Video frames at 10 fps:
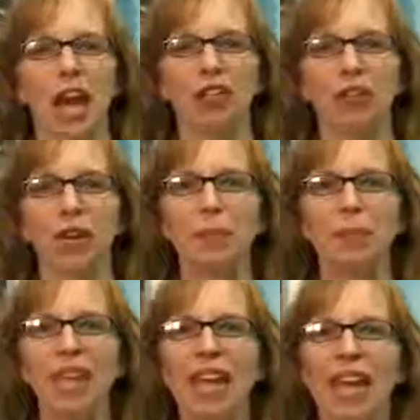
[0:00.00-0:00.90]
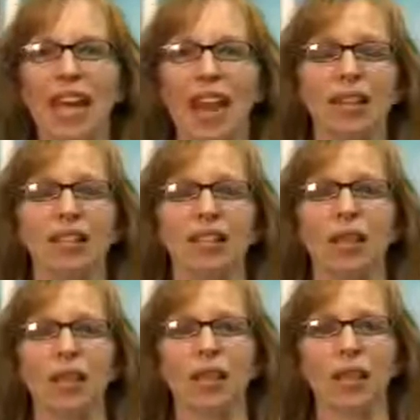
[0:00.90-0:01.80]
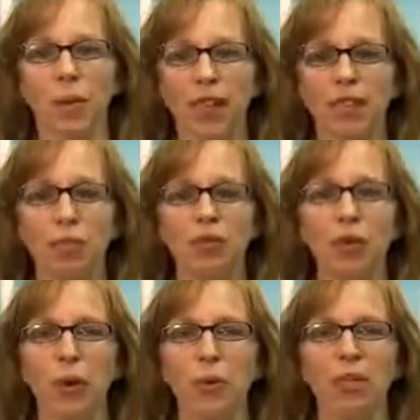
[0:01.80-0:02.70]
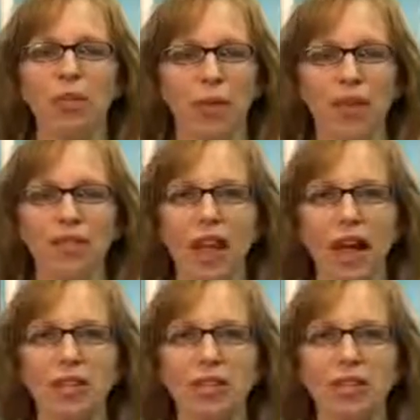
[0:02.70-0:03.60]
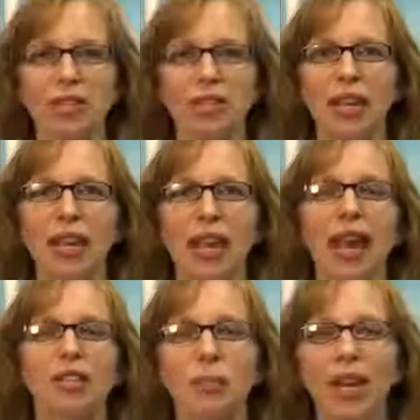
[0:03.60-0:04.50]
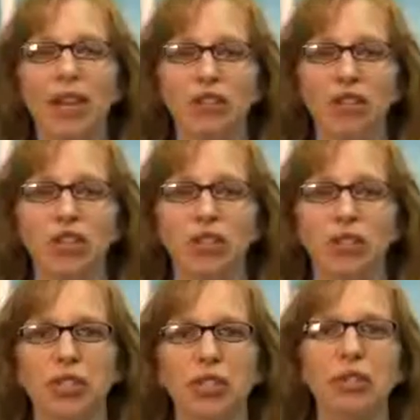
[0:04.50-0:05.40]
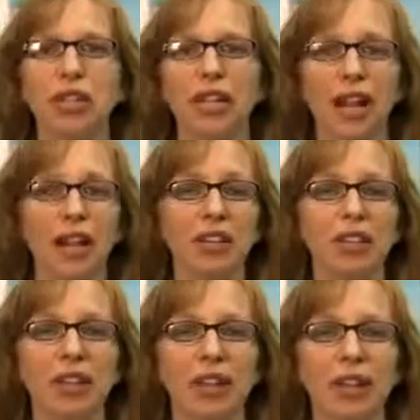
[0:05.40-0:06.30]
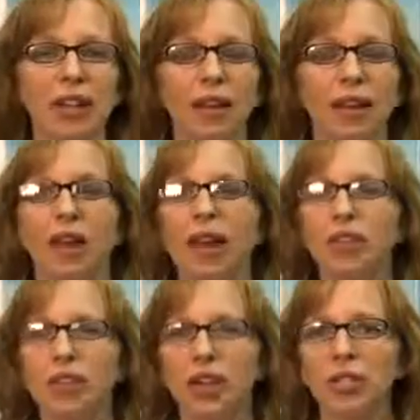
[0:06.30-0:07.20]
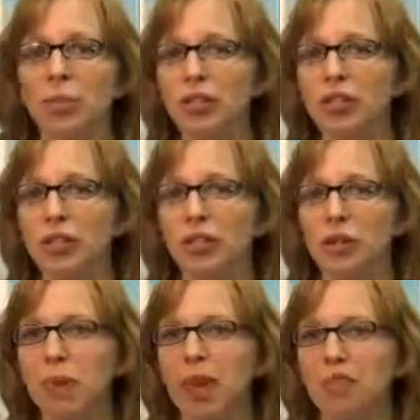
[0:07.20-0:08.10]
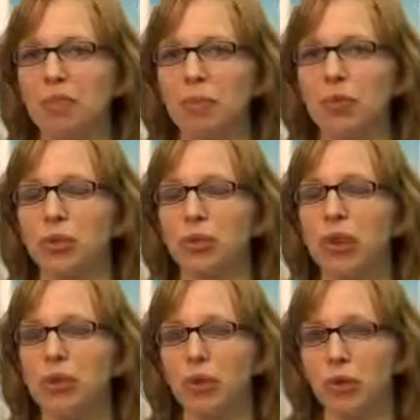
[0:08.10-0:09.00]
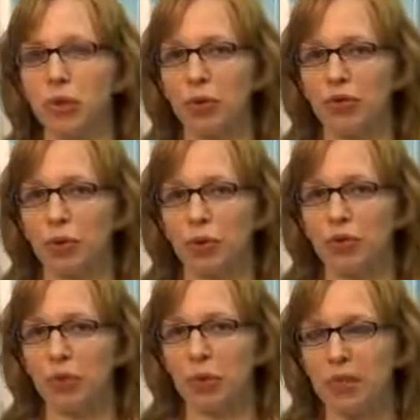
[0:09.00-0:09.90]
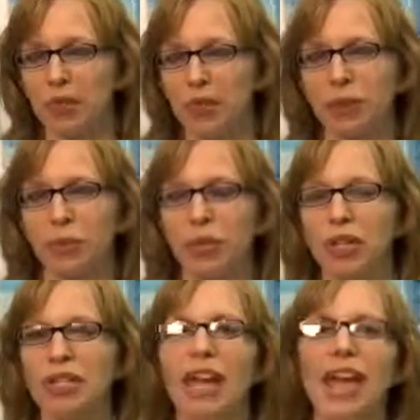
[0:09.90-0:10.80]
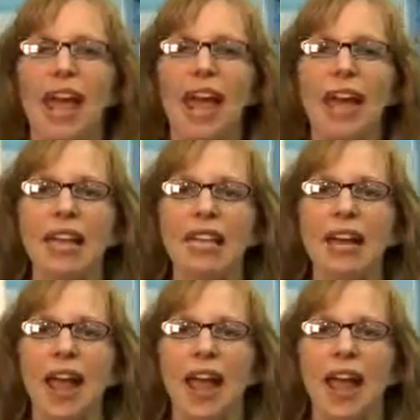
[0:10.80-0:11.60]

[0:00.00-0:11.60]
offering. It has the best performance, the best accuracy. It has many features including an LCD, transmitter sensor matching, which will greatly improve your performance output, and it